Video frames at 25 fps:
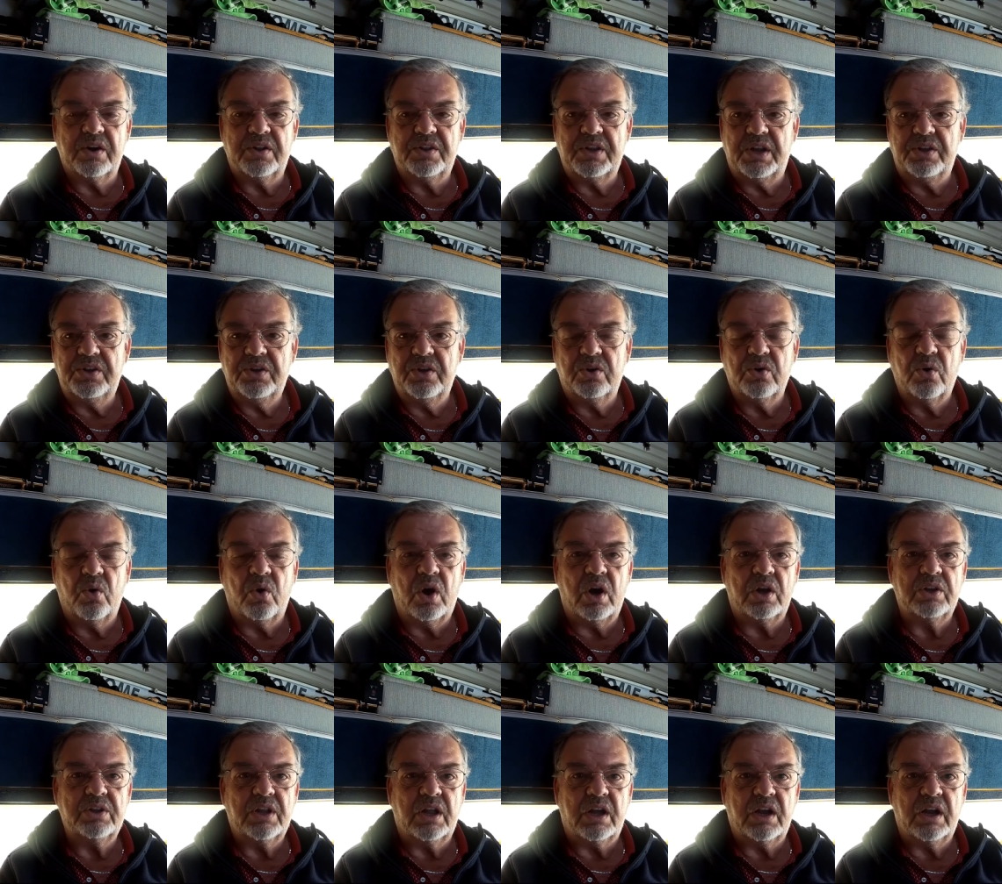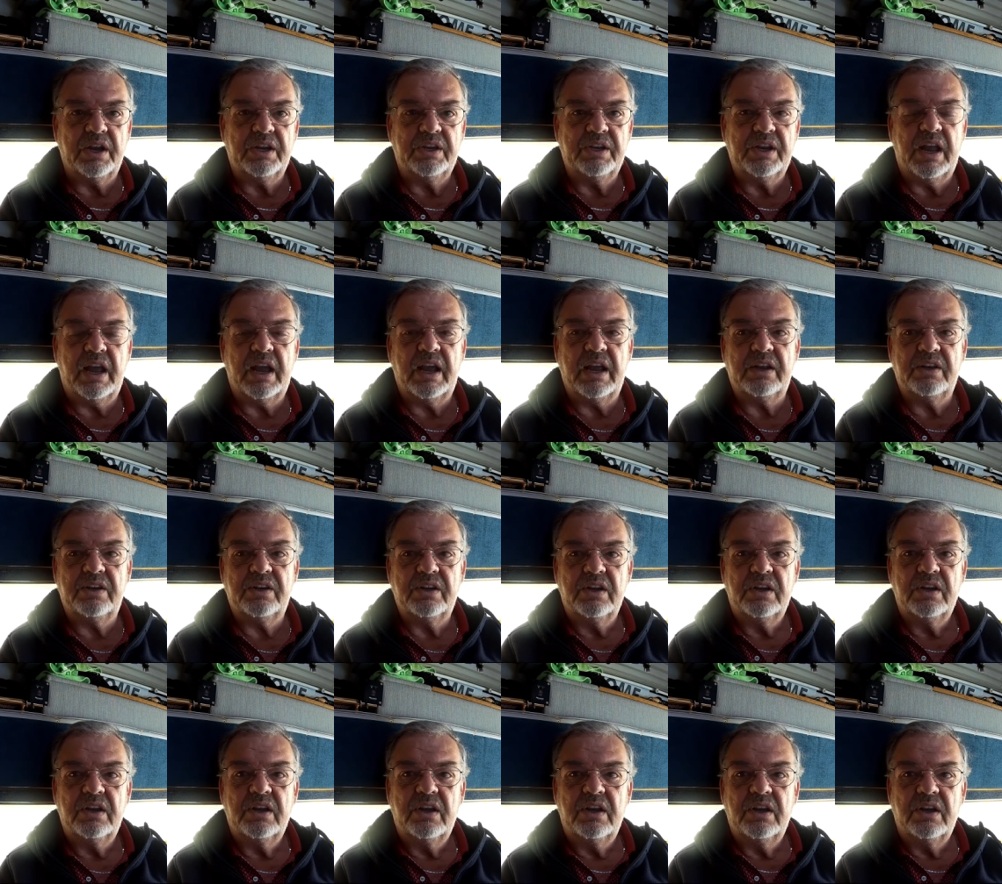And then you go online and
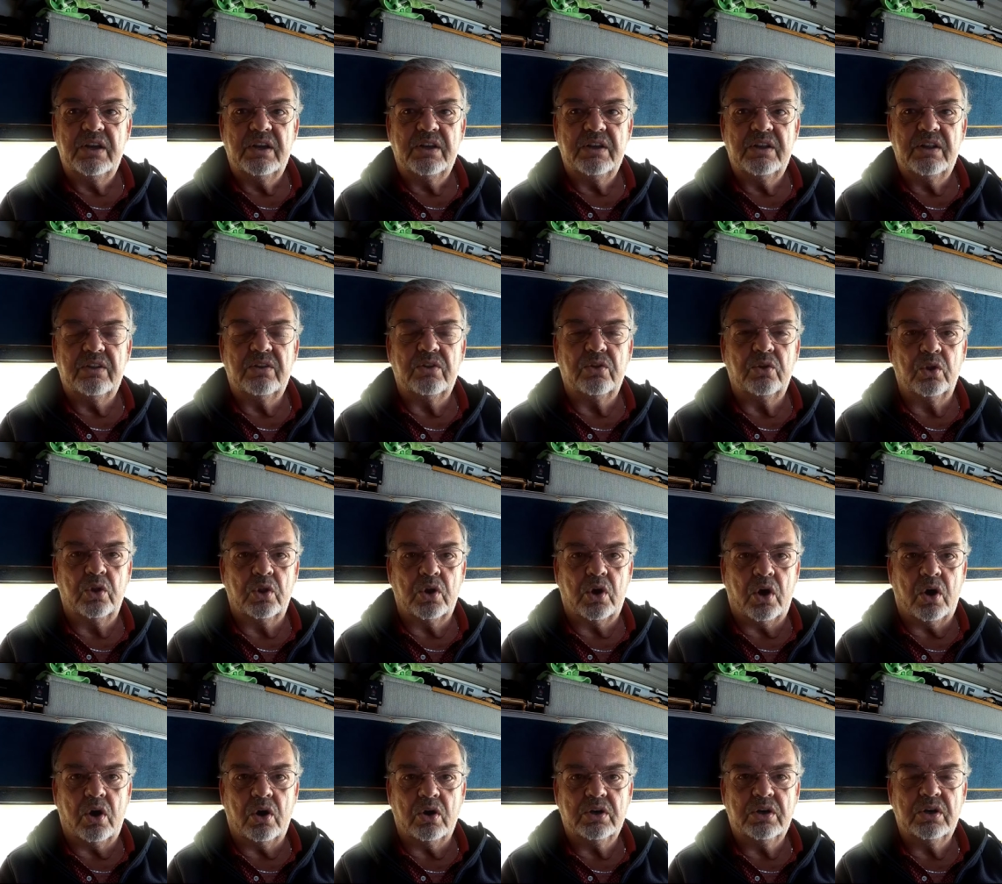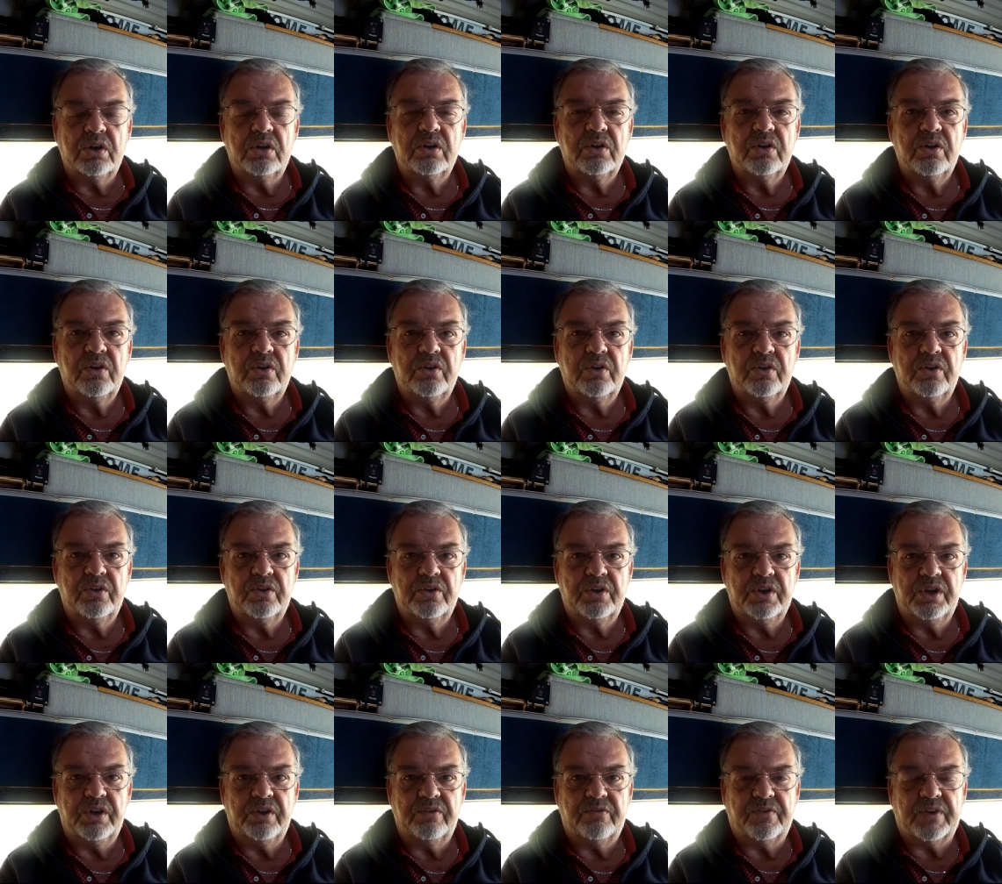log
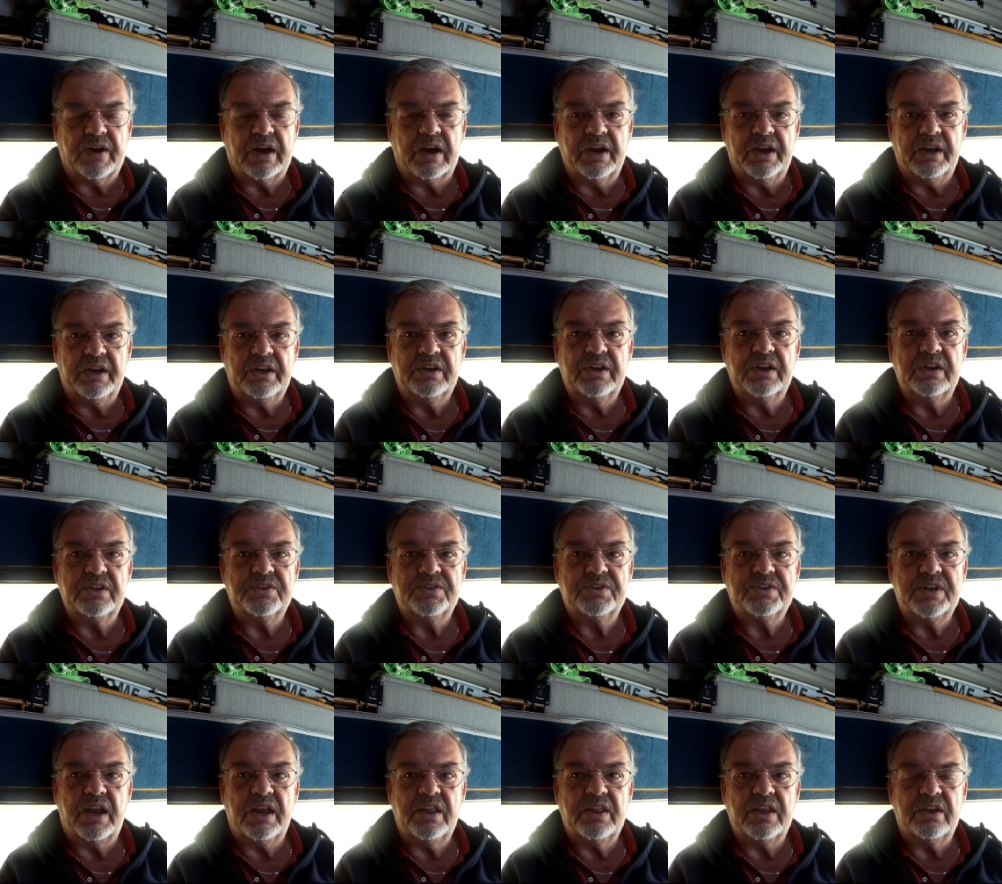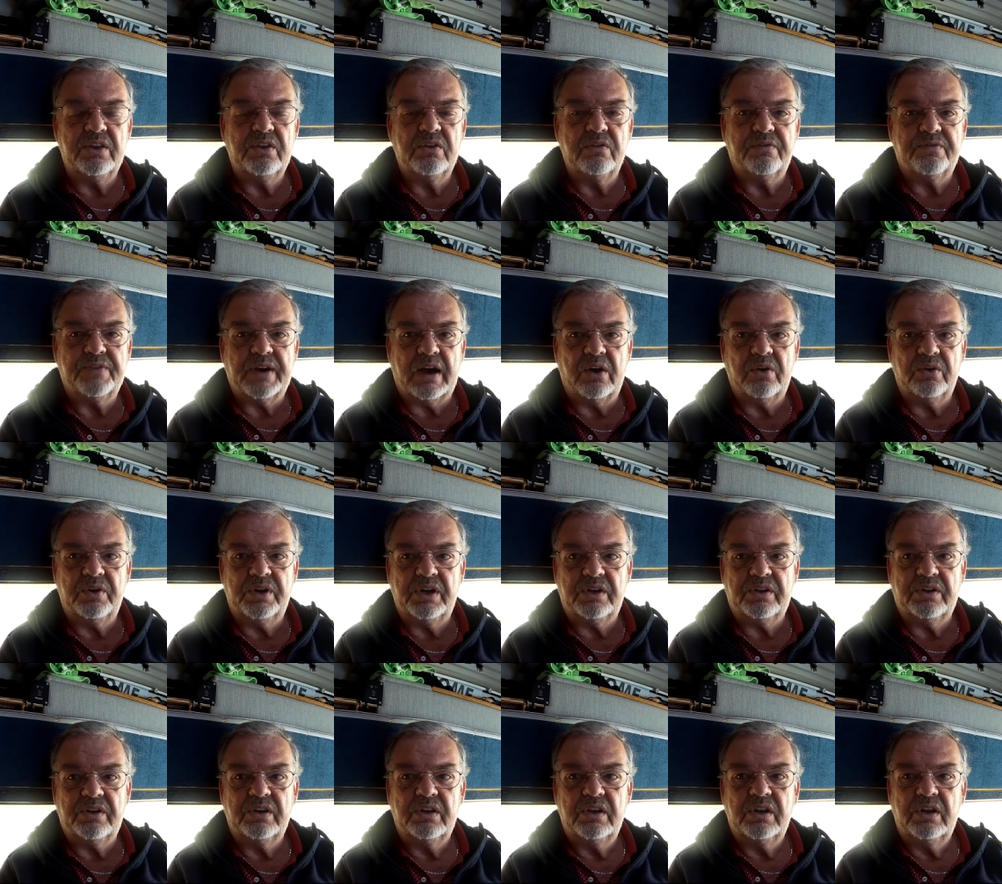the find and say that you found it
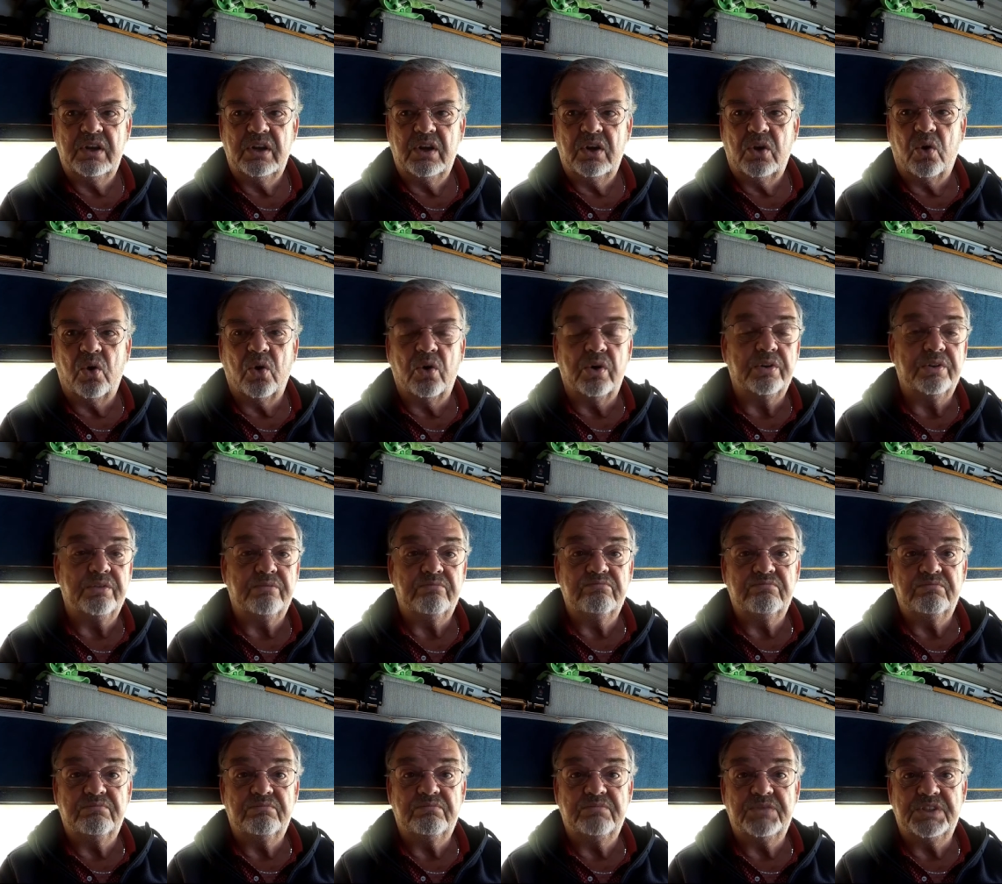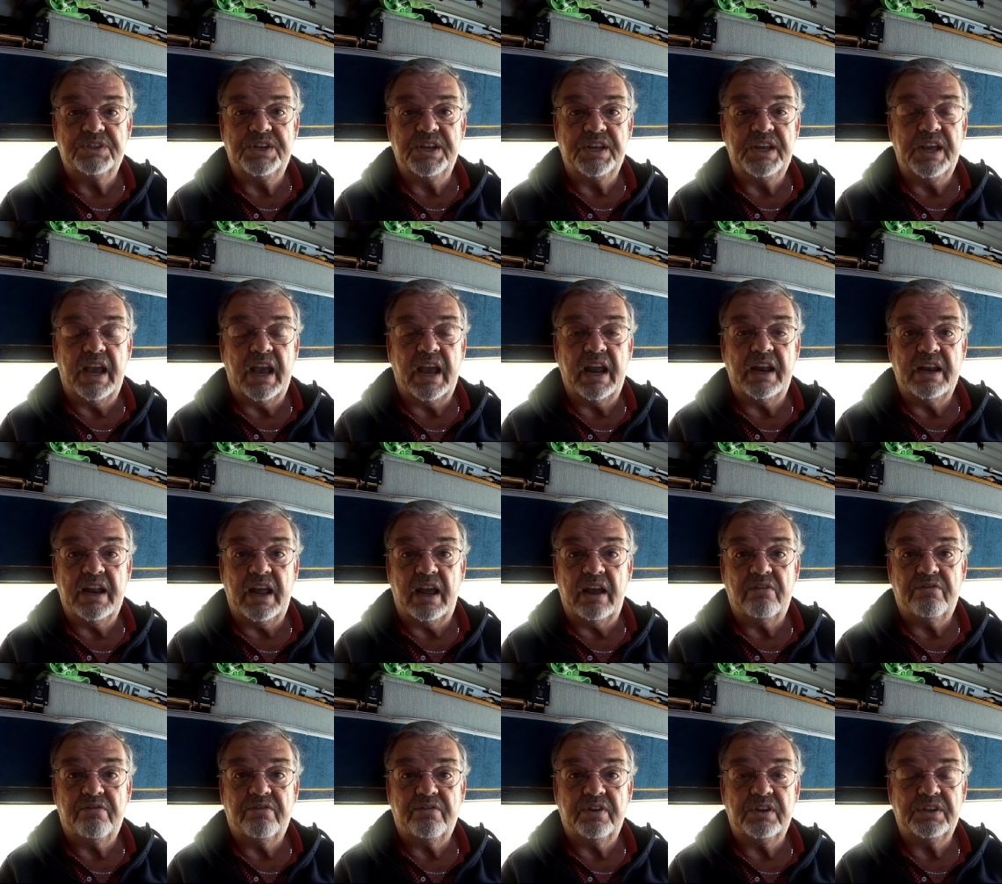or
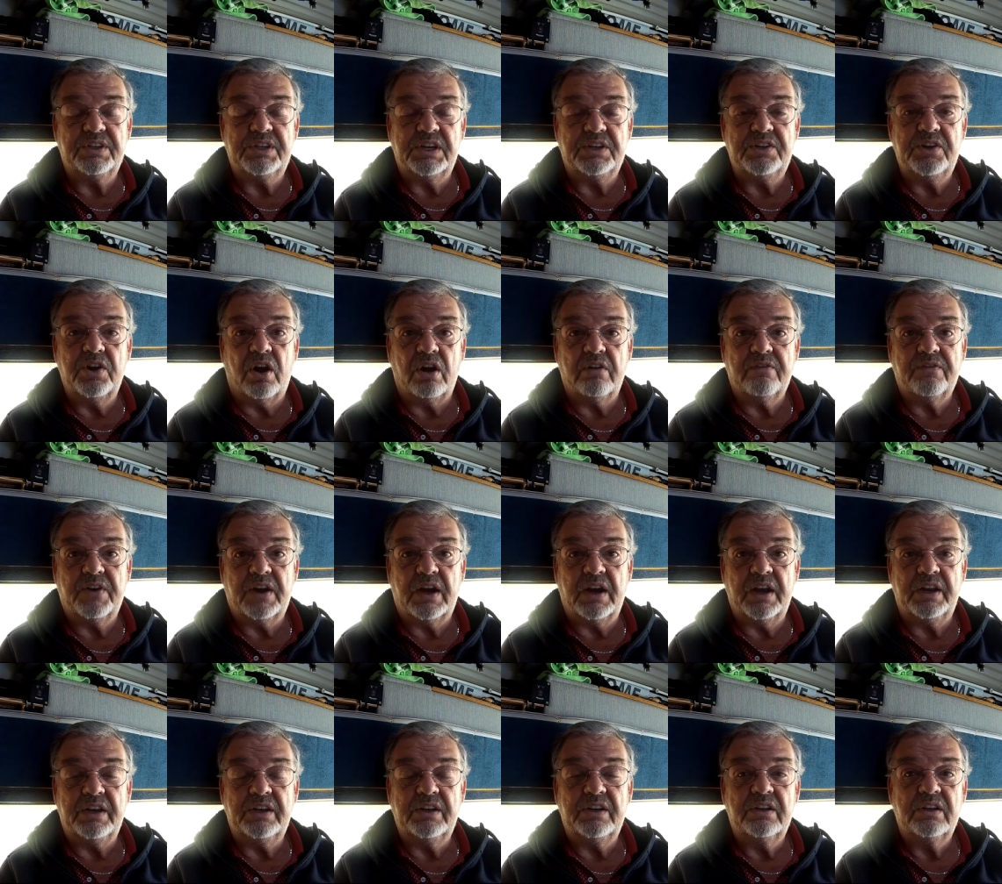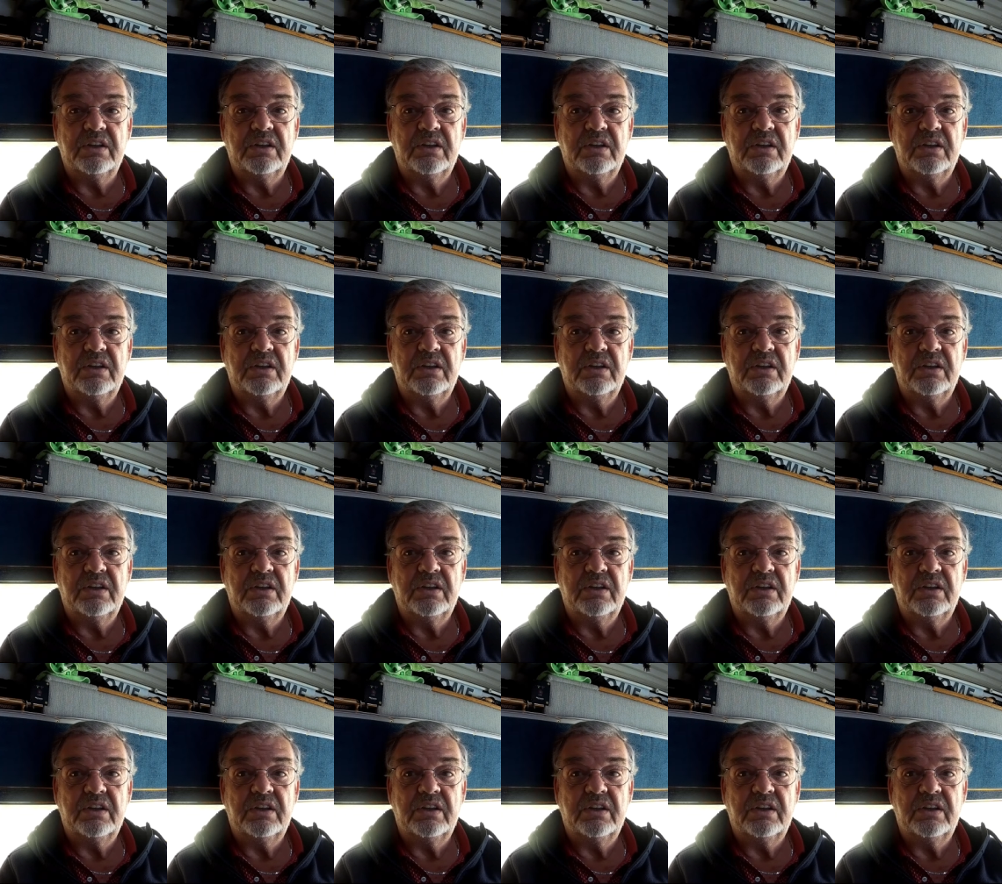DNF, did not find.